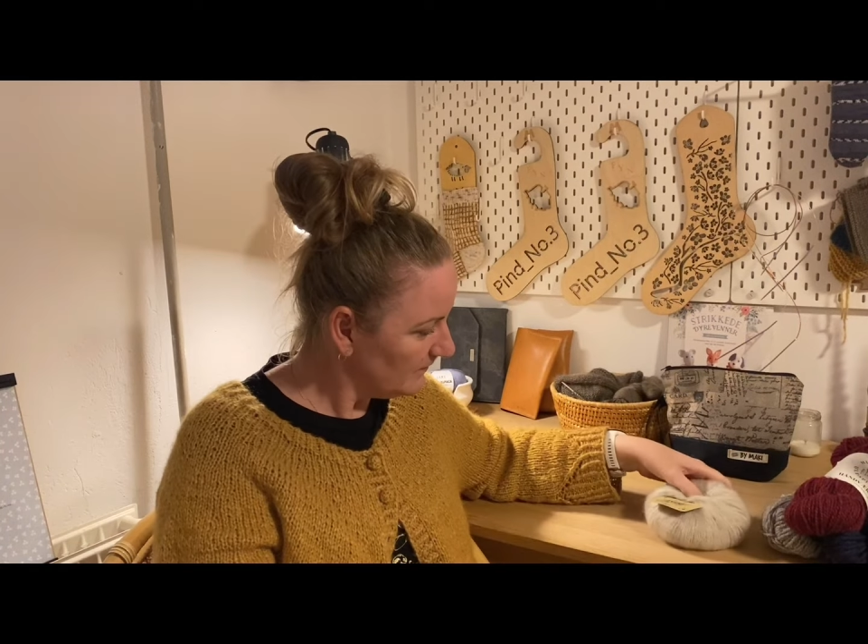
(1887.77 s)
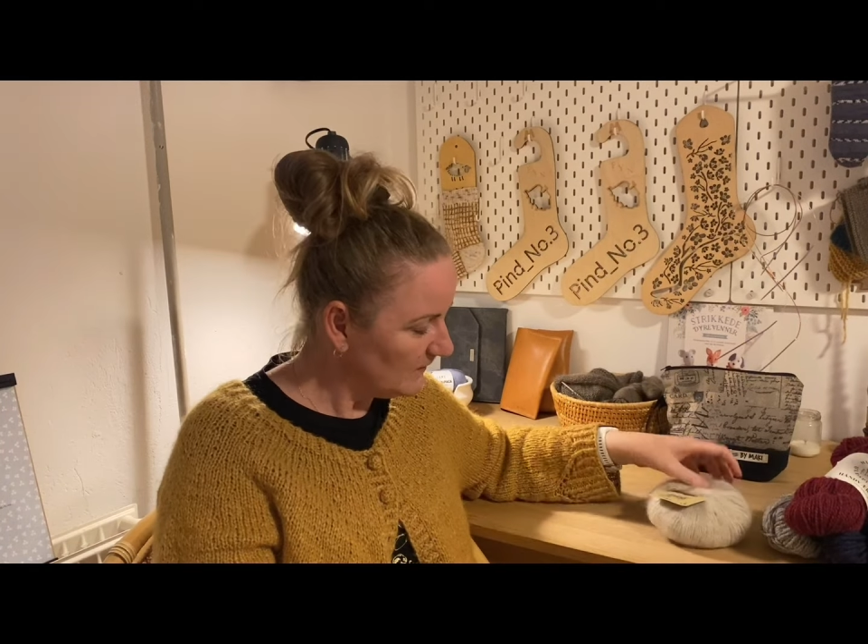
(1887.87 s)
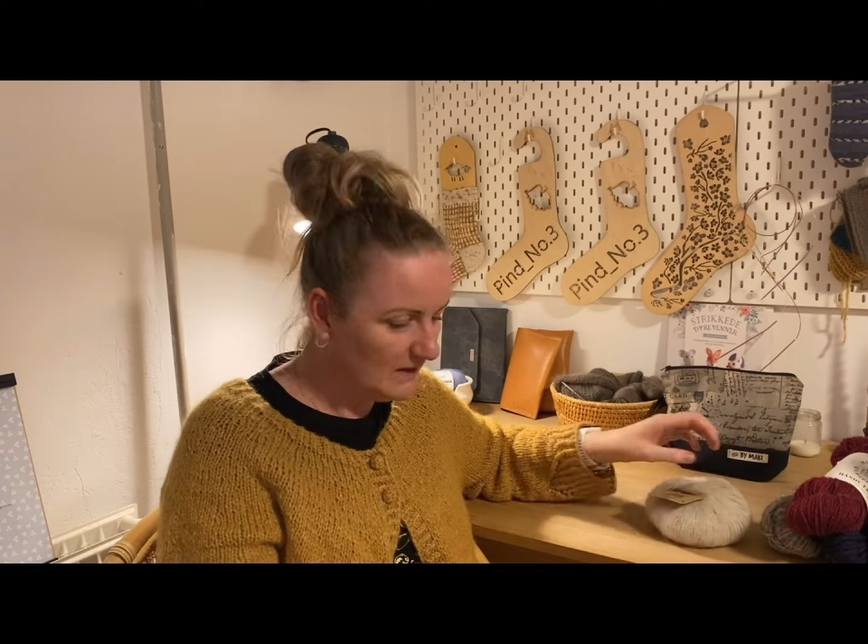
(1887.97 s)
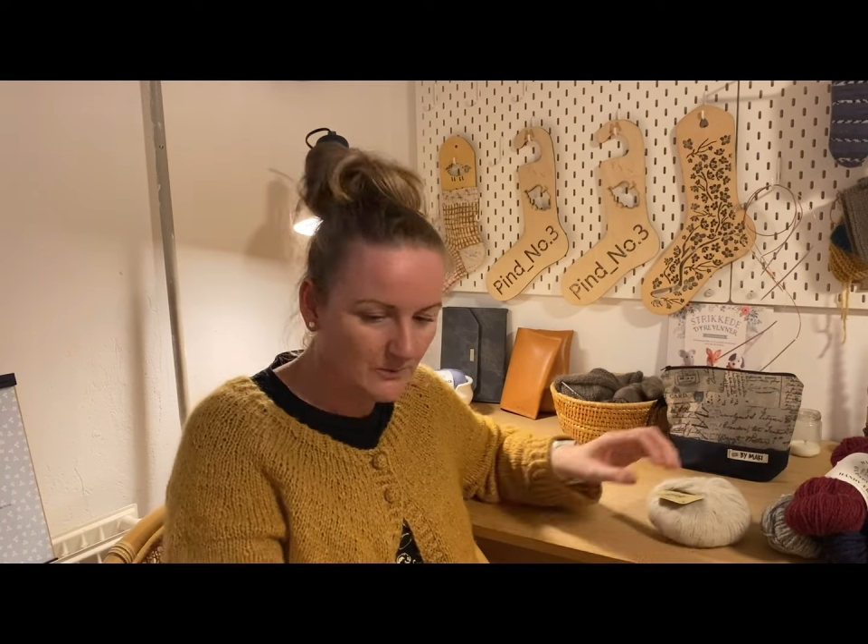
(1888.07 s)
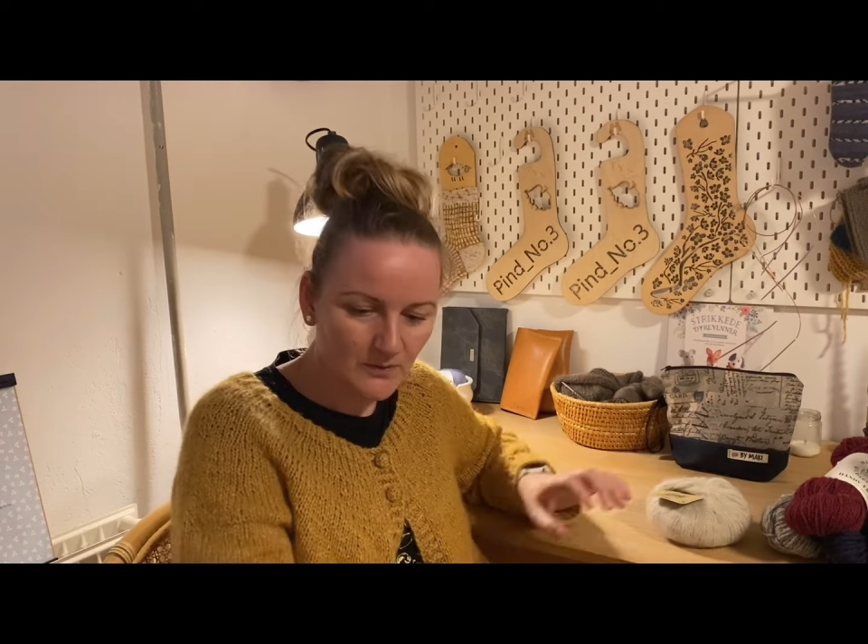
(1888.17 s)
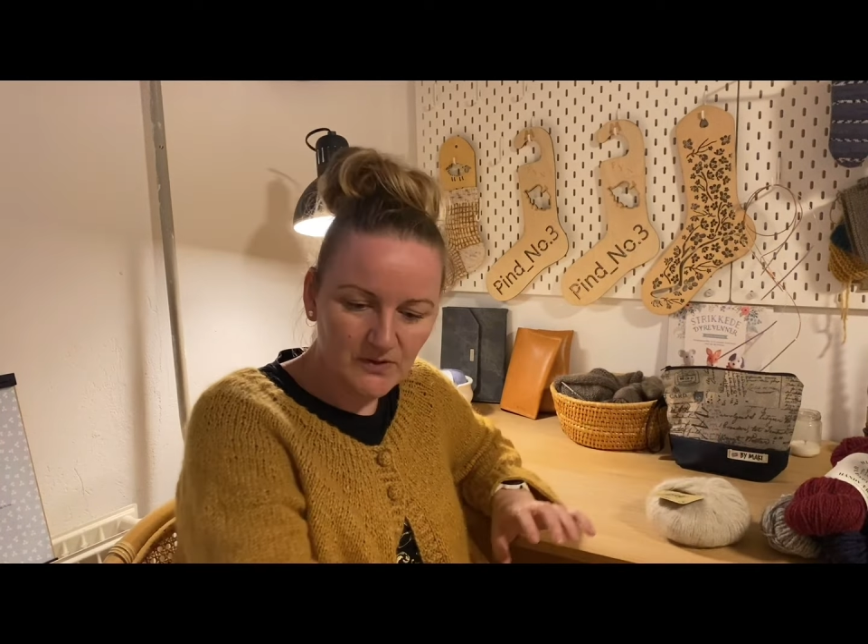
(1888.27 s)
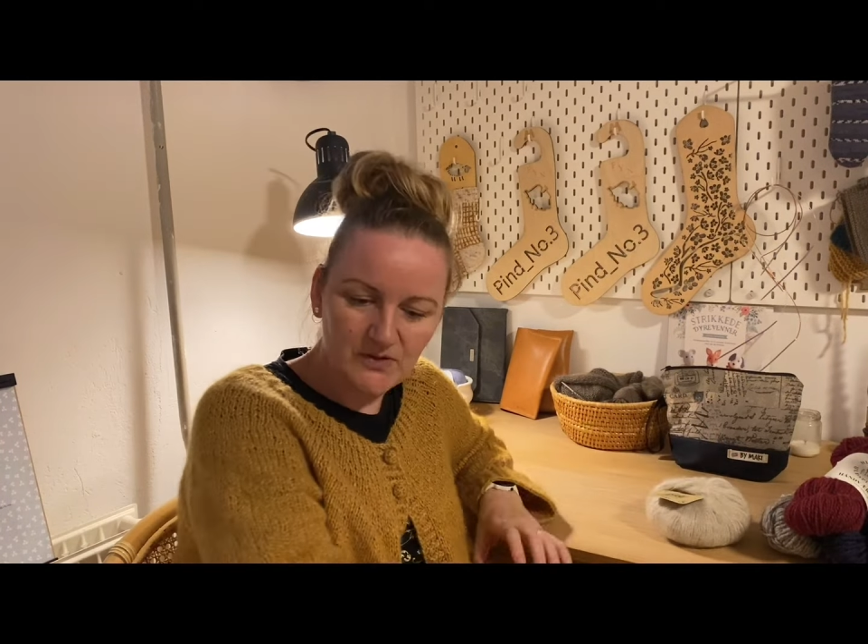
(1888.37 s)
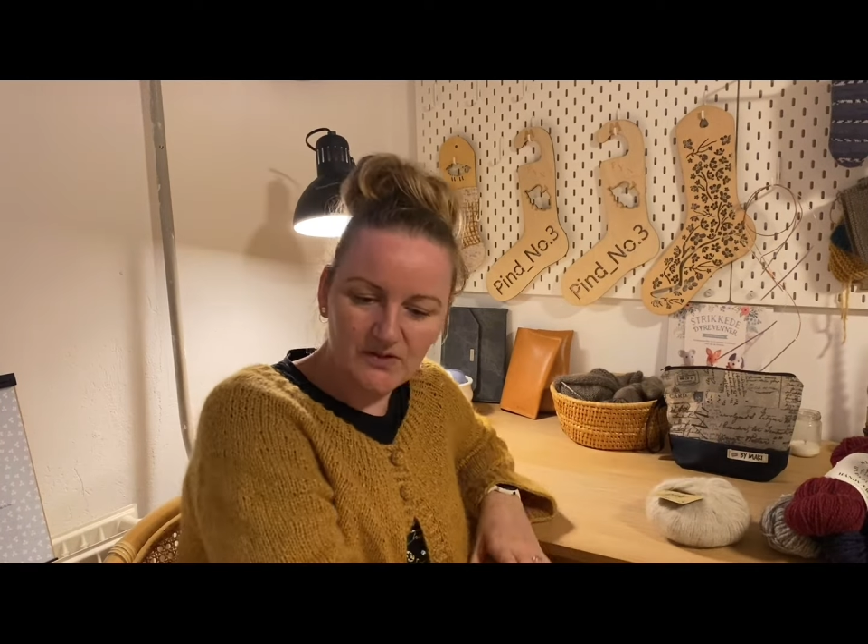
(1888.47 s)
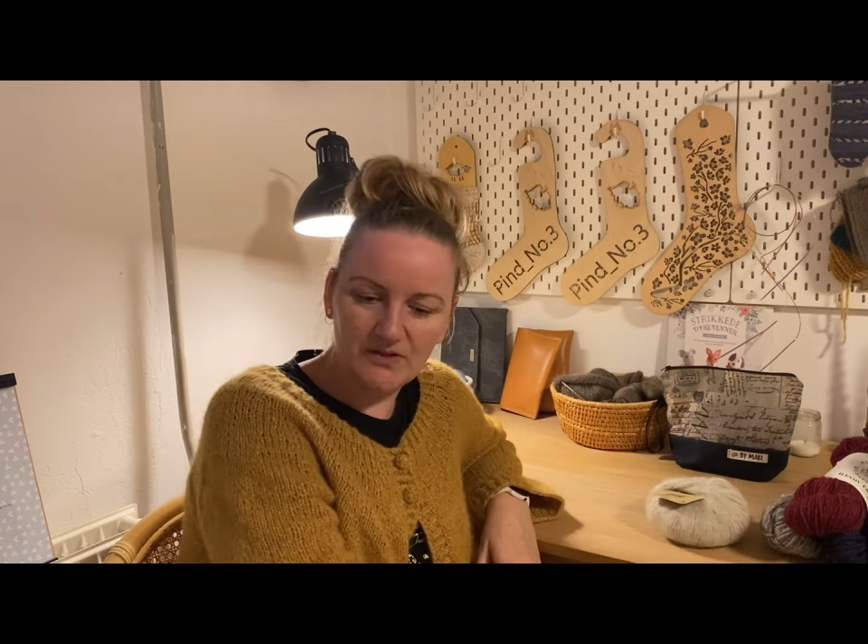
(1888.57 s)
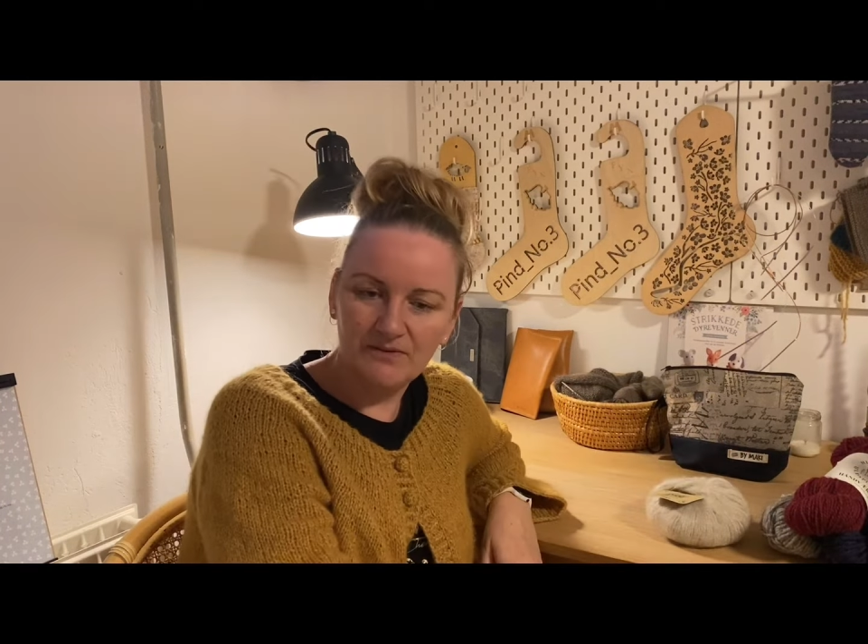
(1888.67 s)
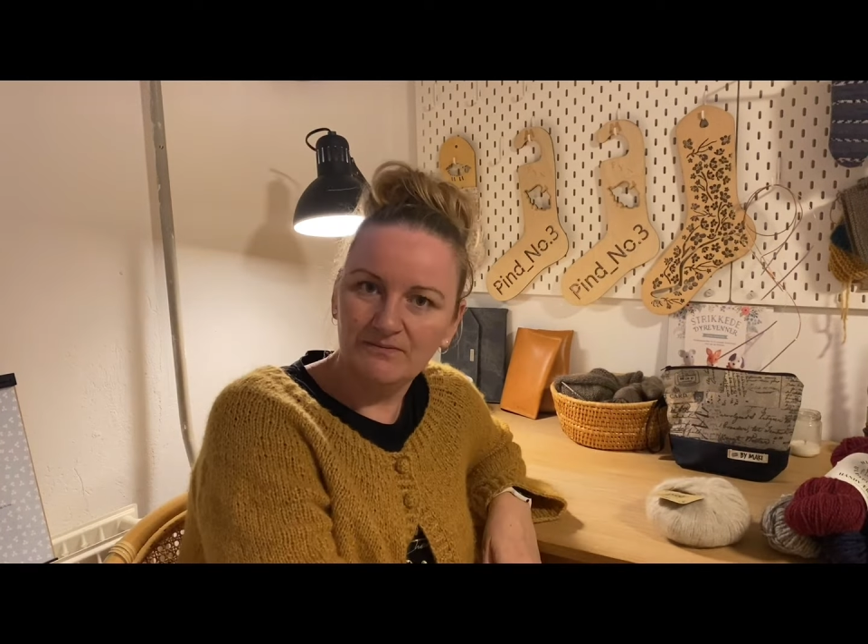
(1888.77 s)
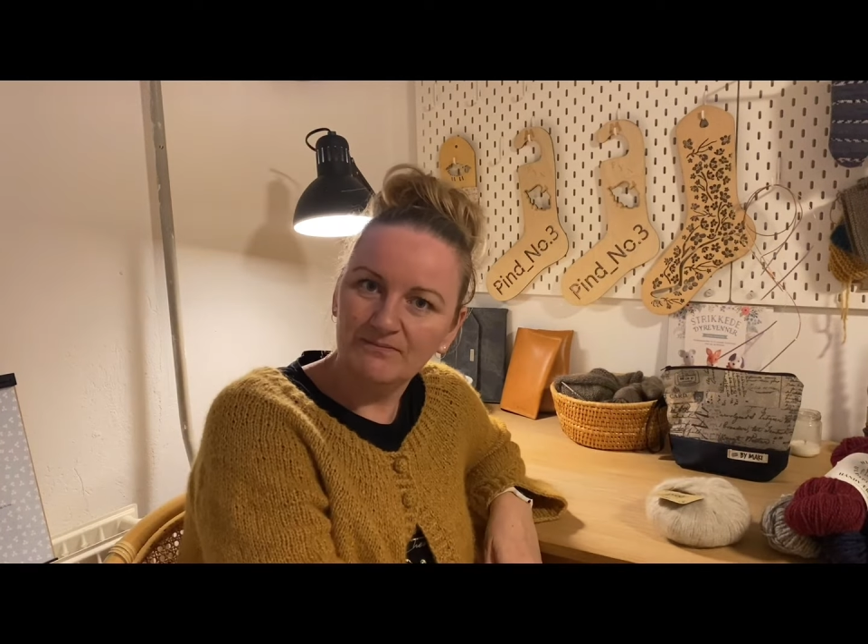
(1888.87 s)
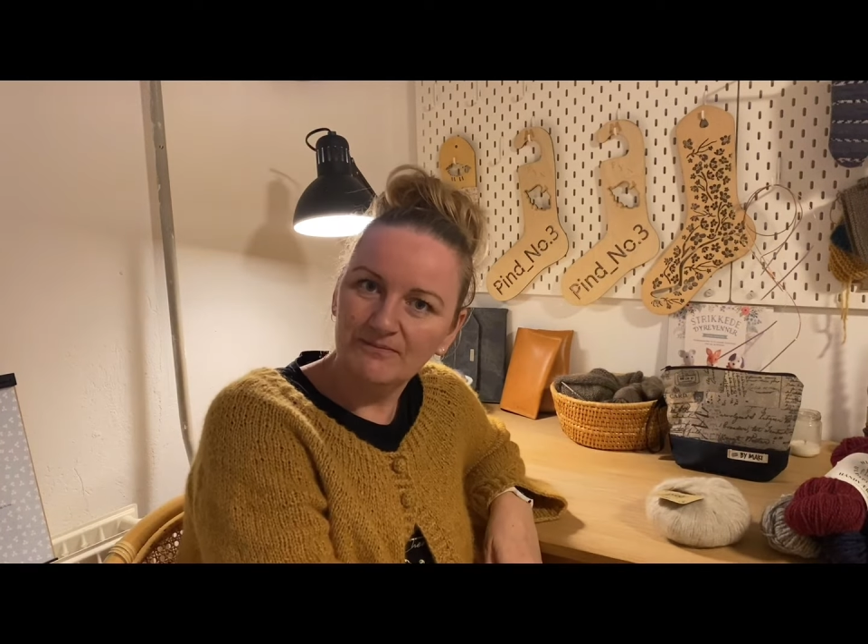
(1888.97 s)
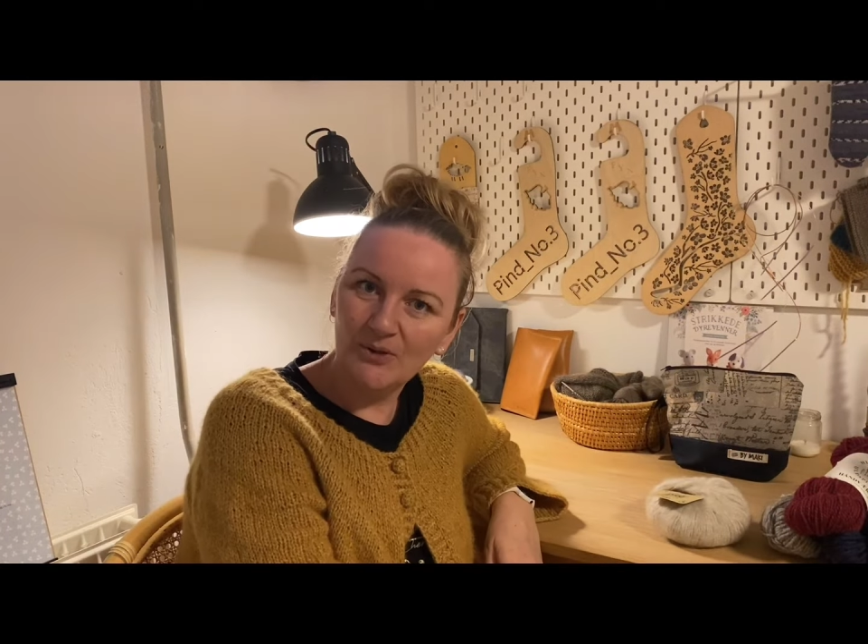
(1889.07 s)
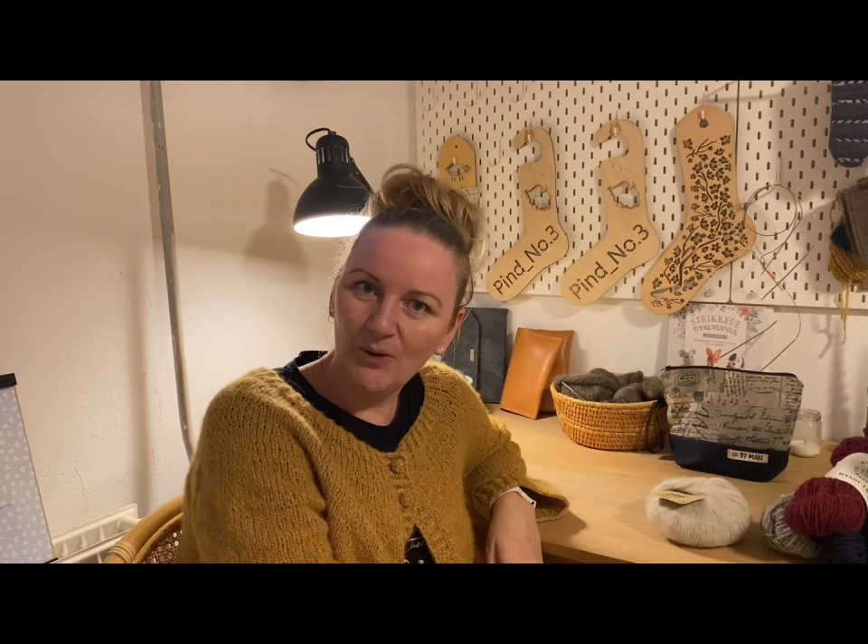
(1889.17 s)
that was
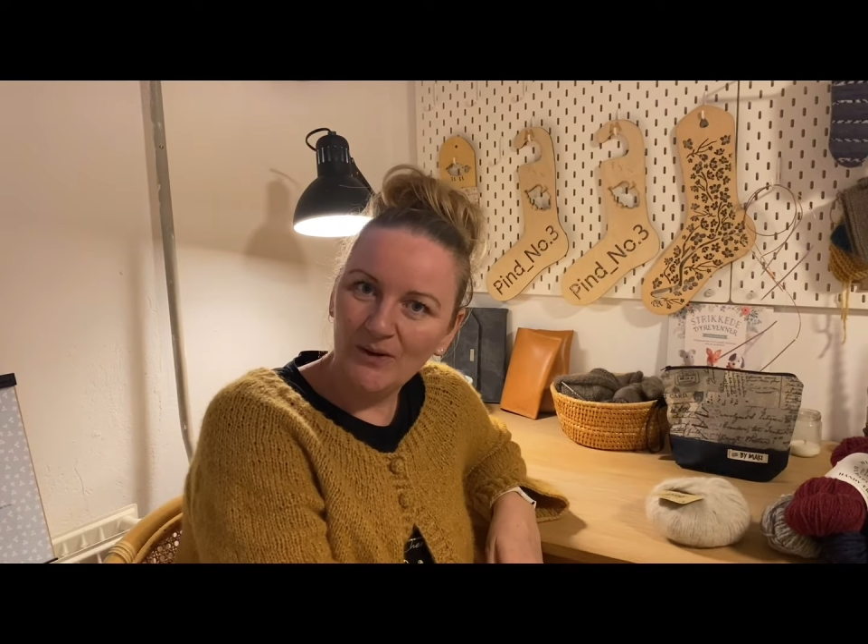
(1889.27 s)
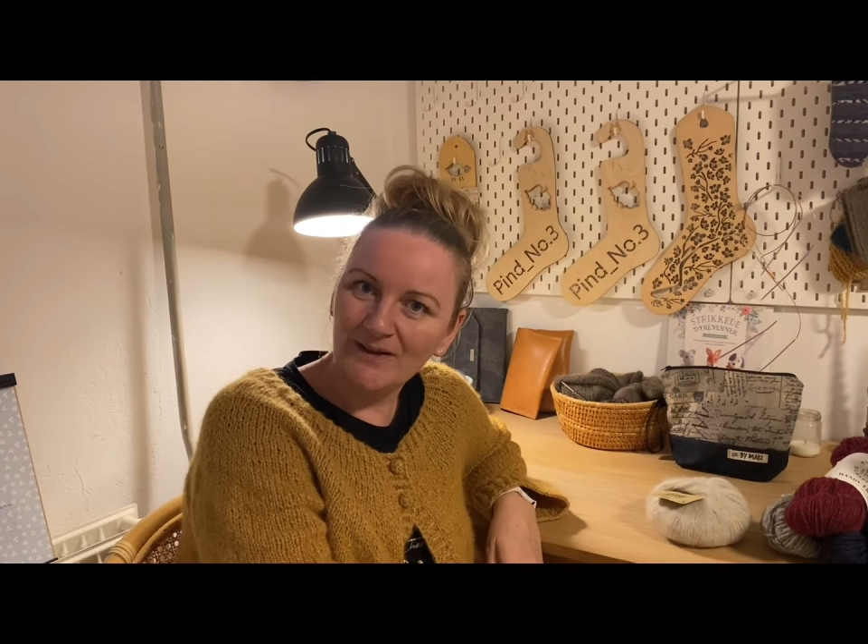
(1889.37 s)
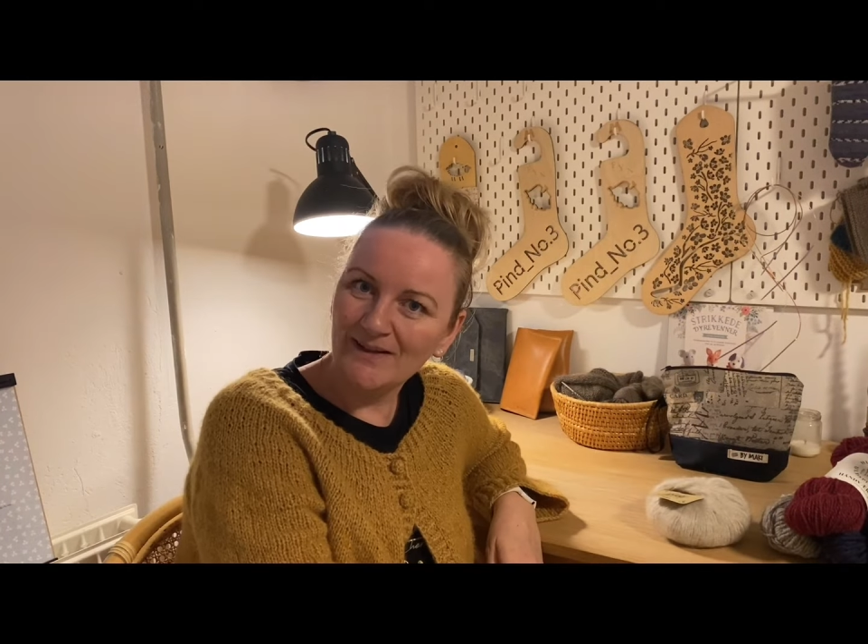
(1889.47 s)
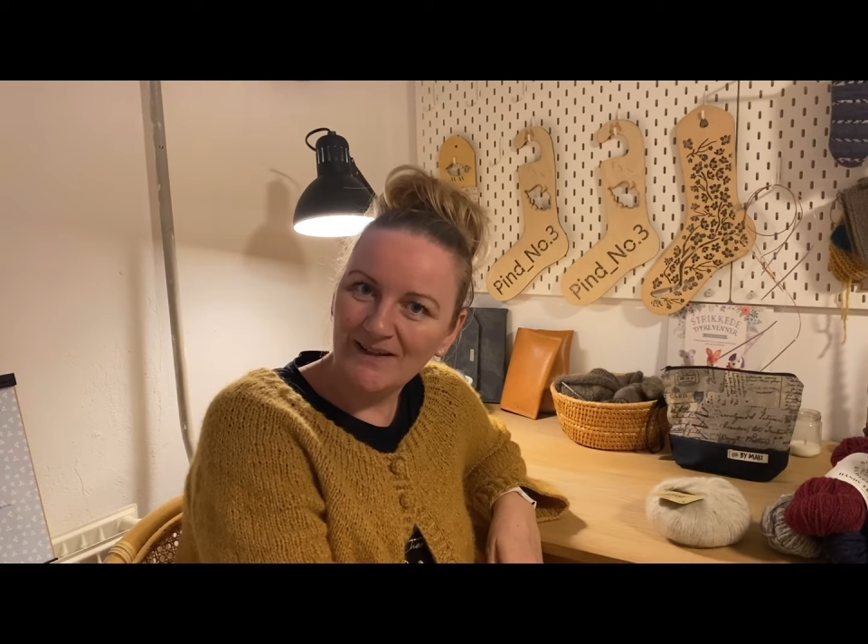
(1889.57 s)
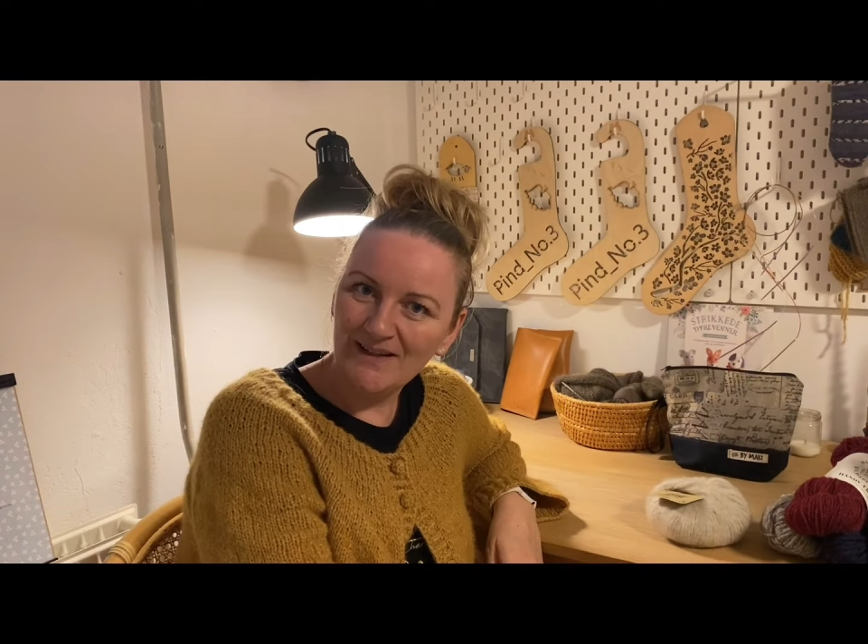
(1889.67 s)
all that I